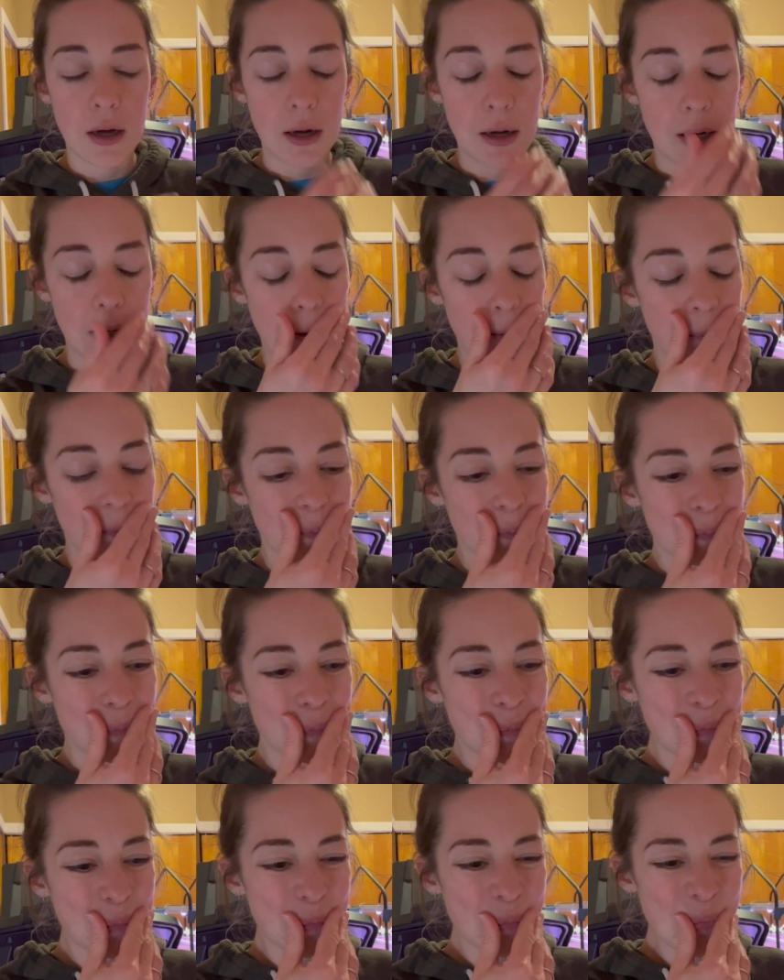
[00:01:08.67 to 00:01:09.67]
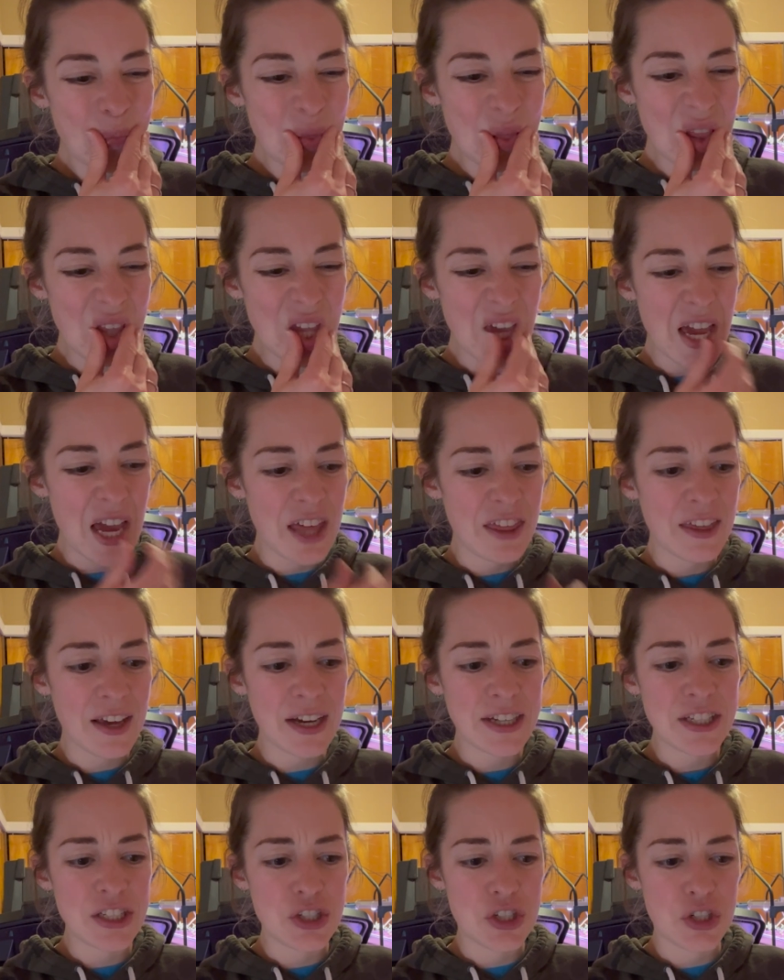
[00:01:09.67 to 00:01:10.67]
I think
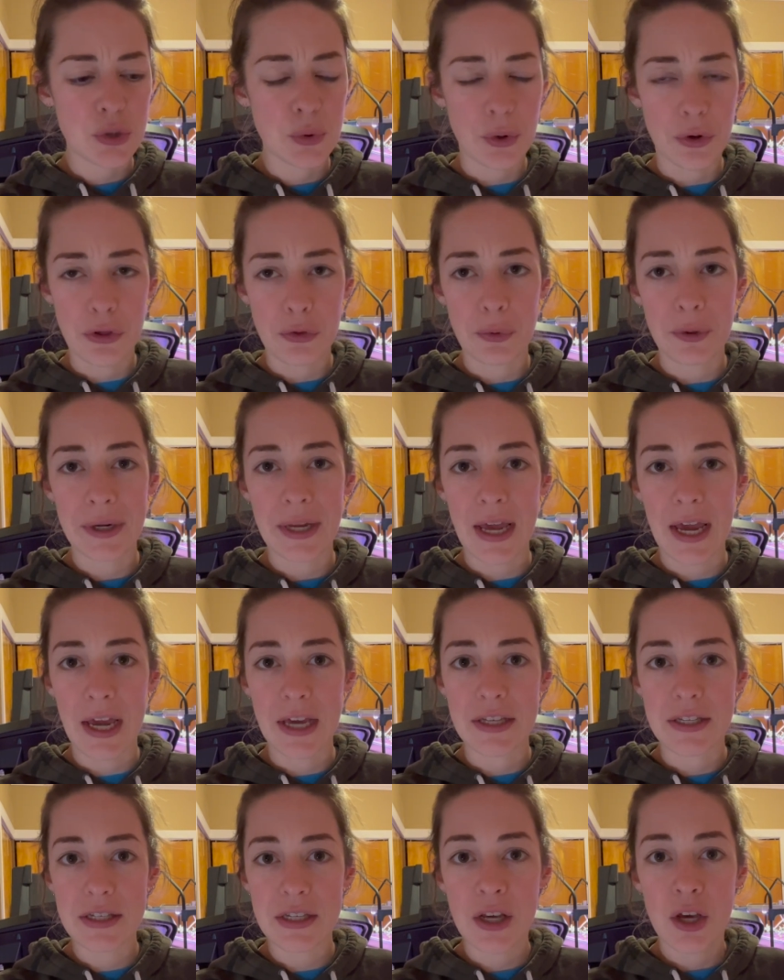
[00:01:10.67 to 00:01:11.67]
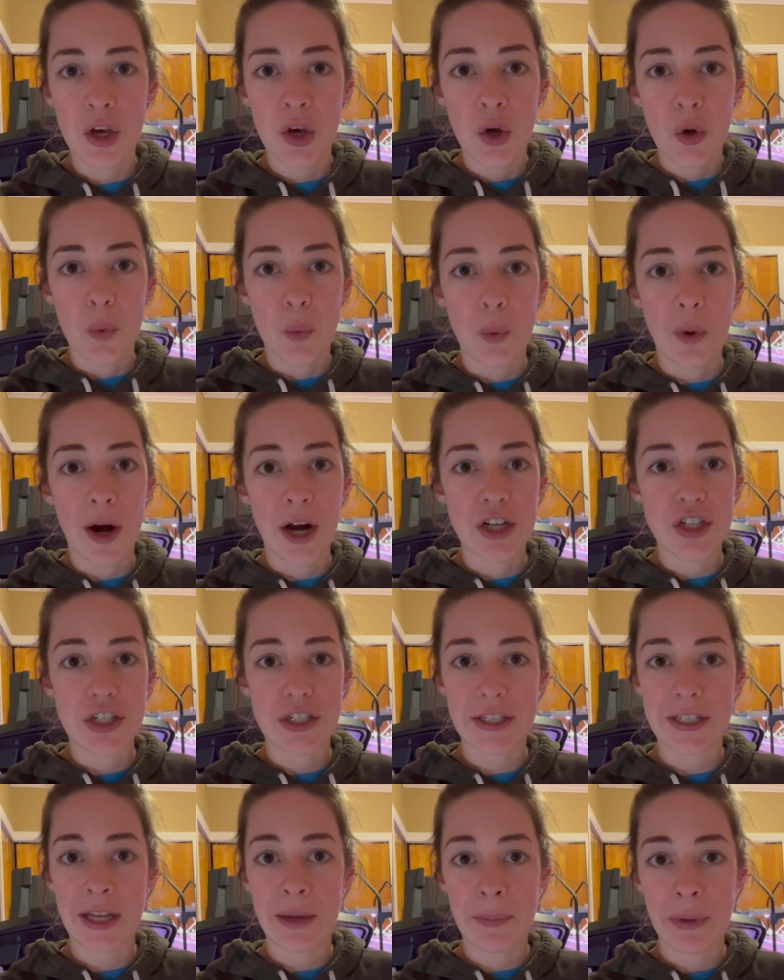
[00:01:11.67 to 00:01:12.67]
I did 2 or 3 days where I
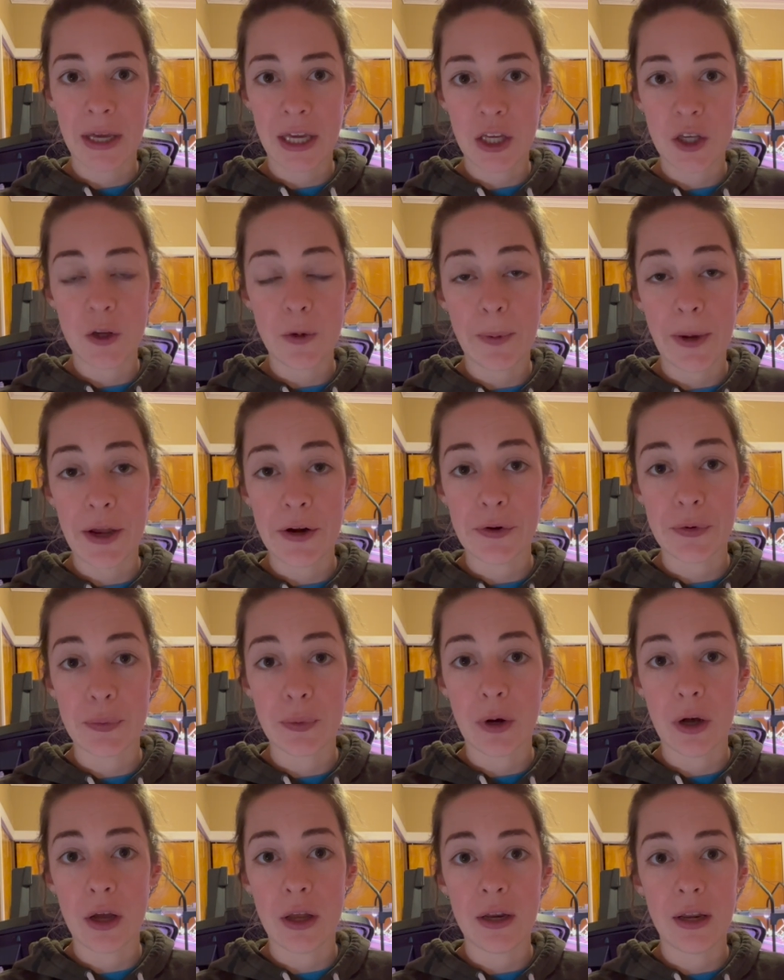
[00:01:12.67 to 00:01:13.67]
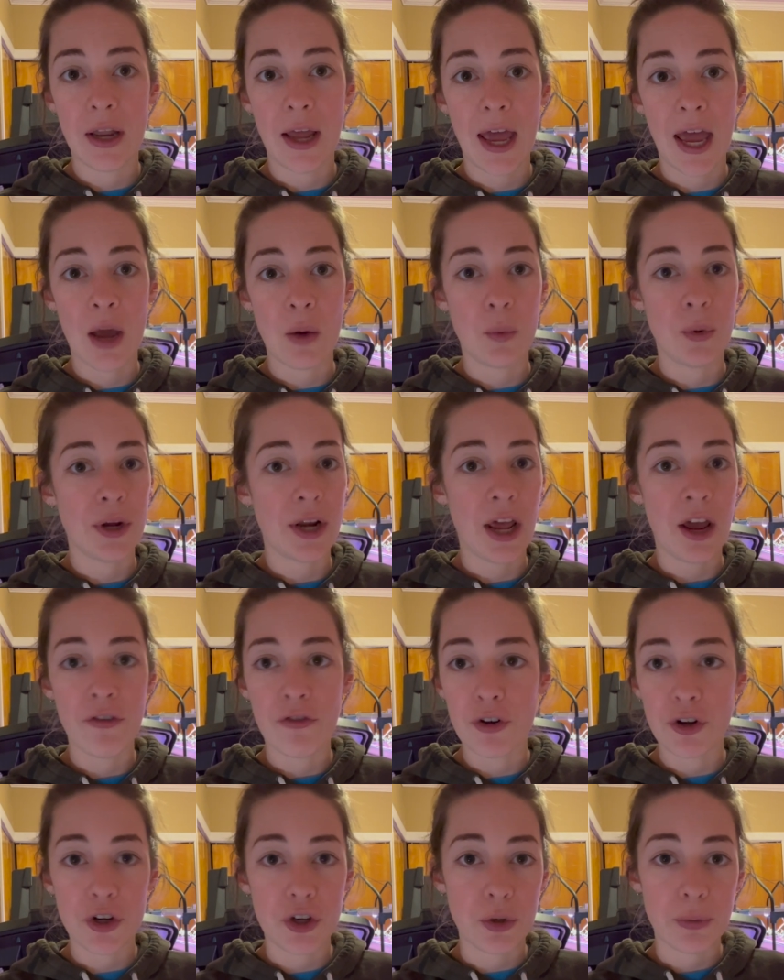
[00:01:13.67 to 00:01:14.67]
just let my incubator run at
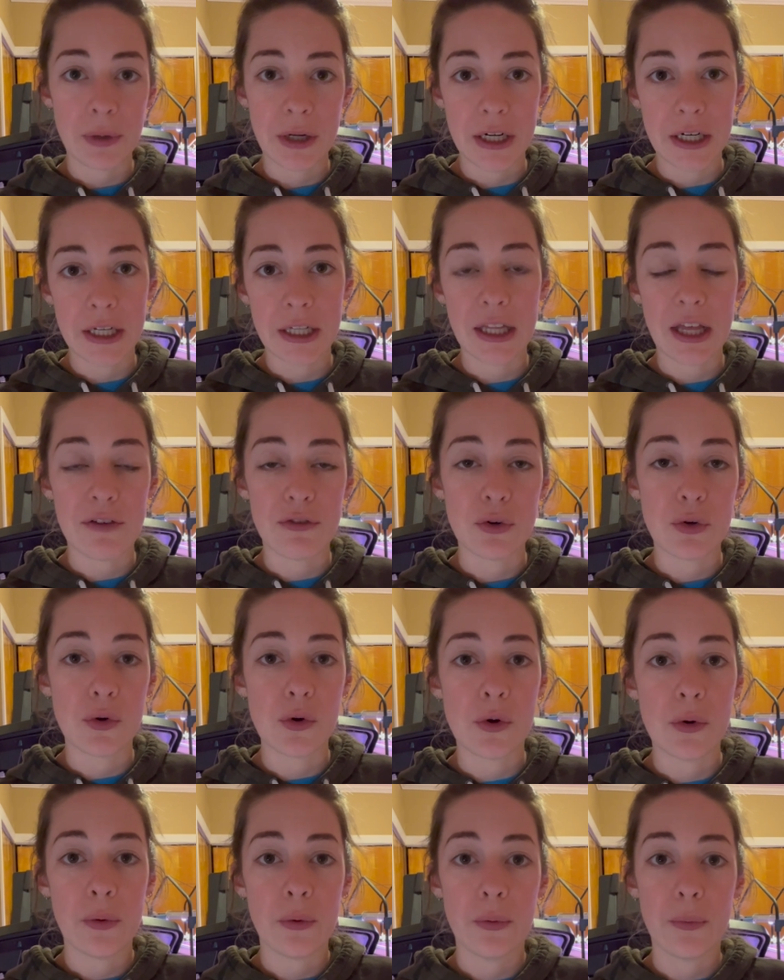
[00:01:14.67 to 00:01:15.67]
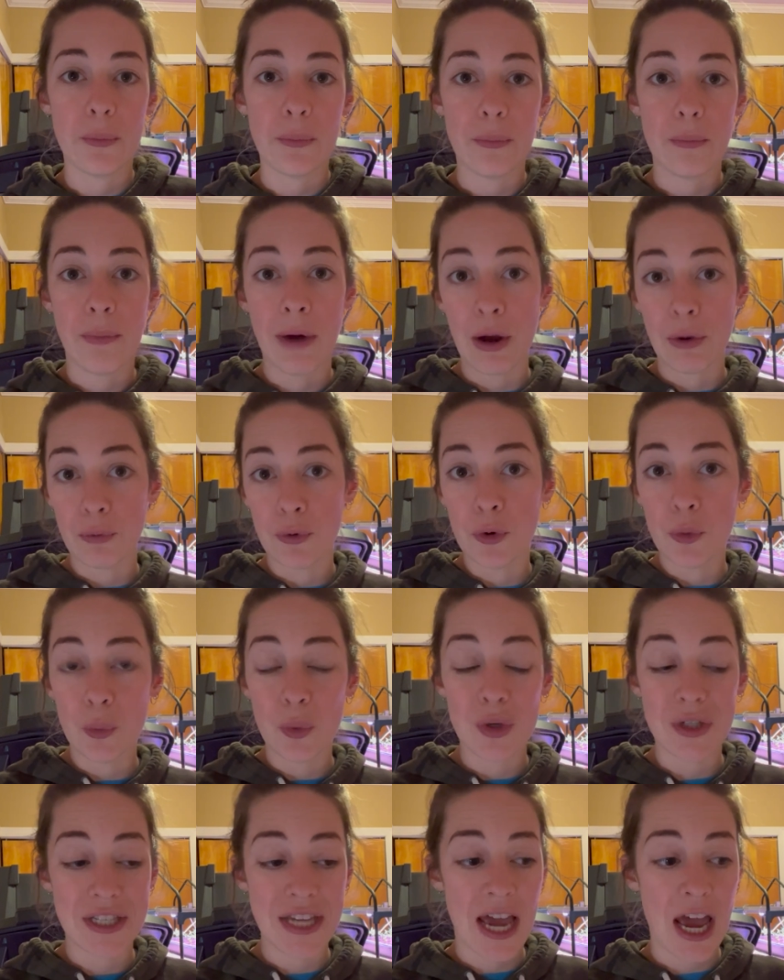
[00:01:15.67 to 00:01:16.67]
whatever humidity level my room
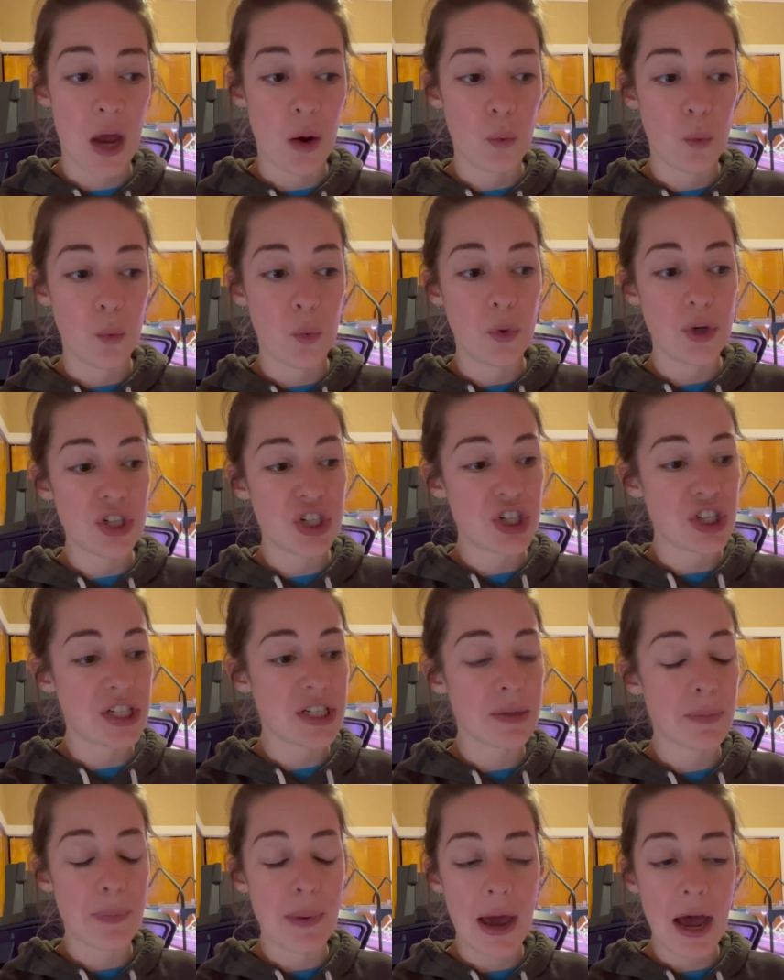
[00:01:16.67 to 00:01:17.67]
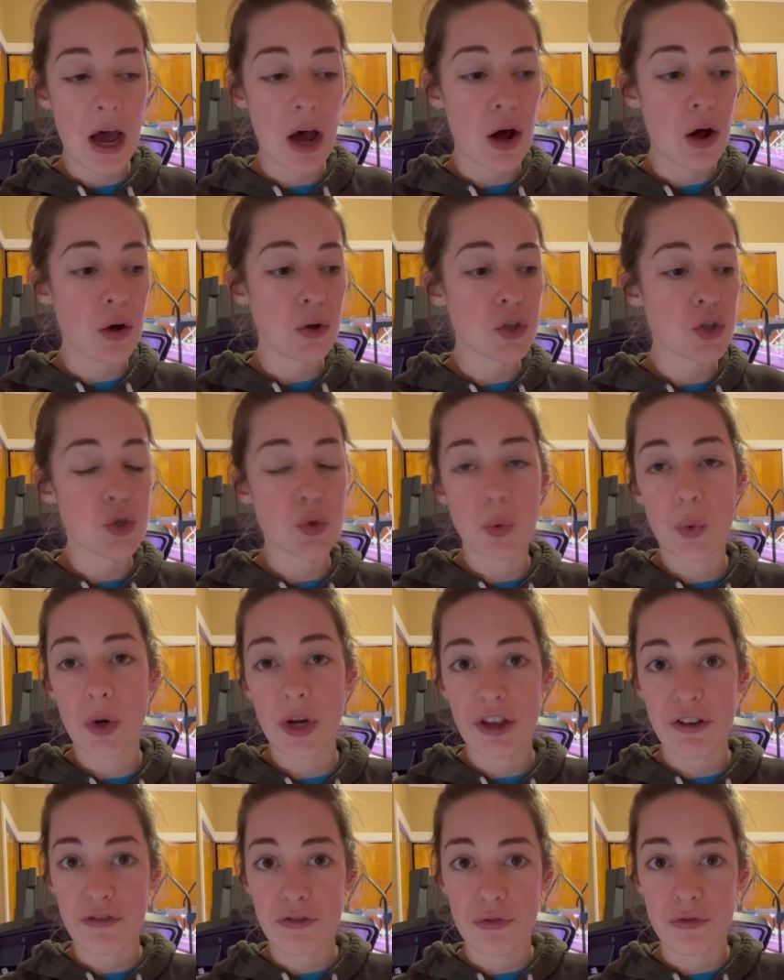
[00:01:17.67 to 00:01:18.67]
was at, which is about
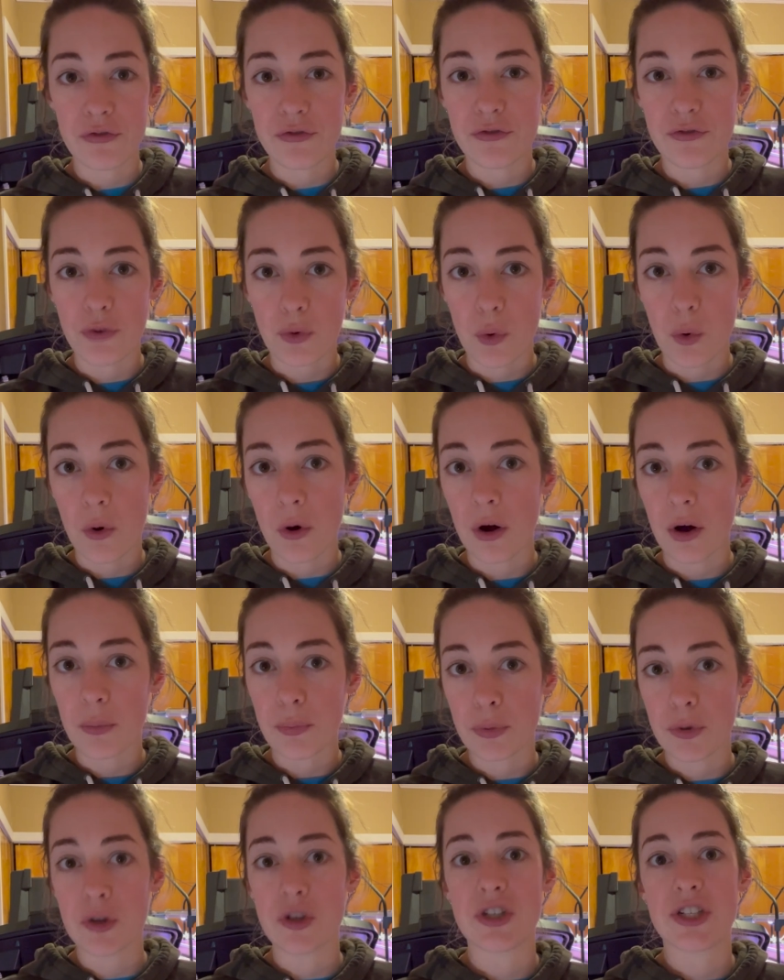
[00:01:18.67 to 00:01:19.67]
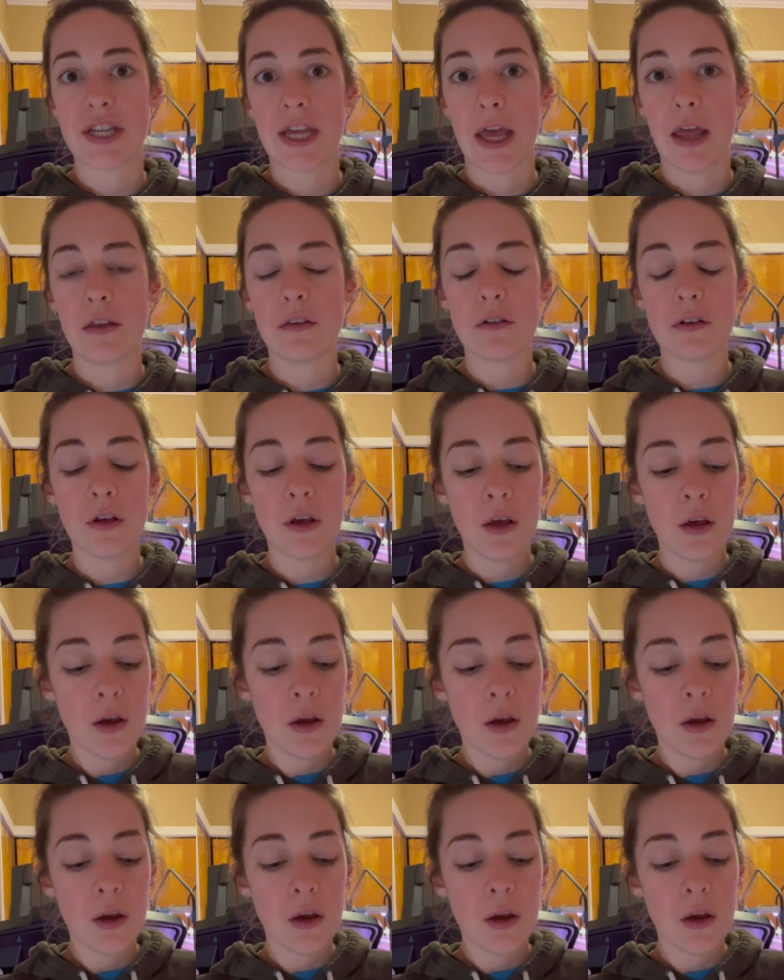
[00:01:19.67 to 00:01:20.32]
24%.